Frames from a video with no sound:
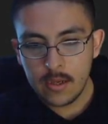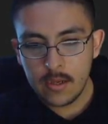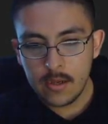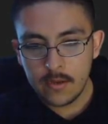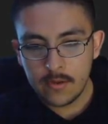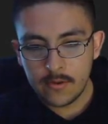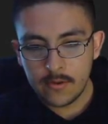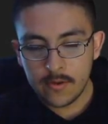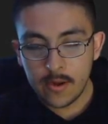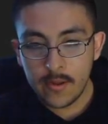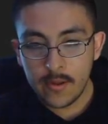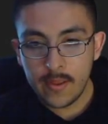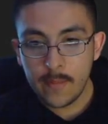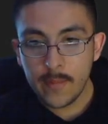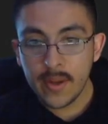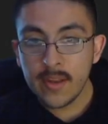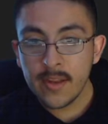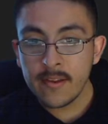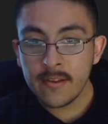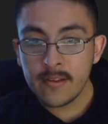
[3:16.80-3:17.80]
So all that
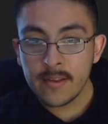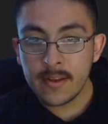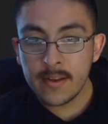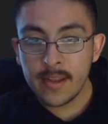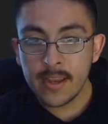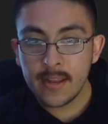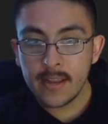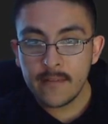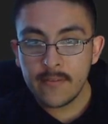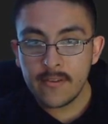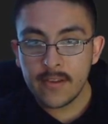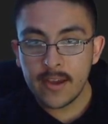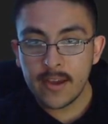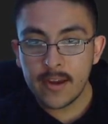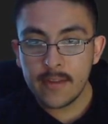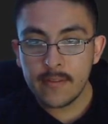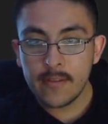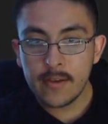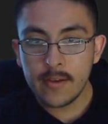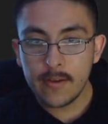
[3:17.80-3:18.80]
means is the negative sign
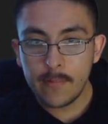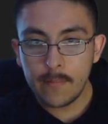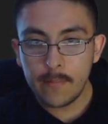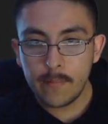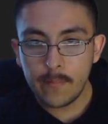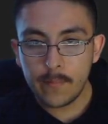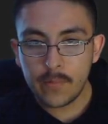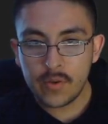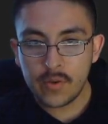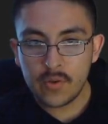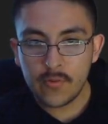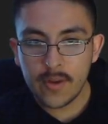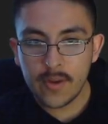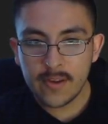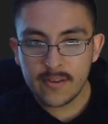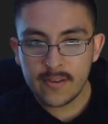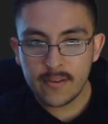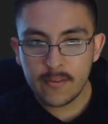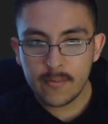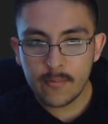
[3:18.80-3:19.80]
on the 2x
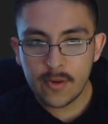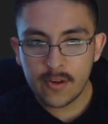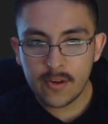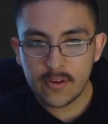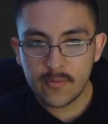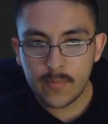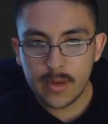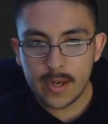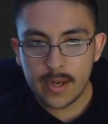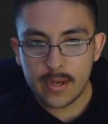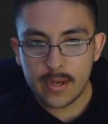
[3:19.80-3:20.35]
in the wrong spot.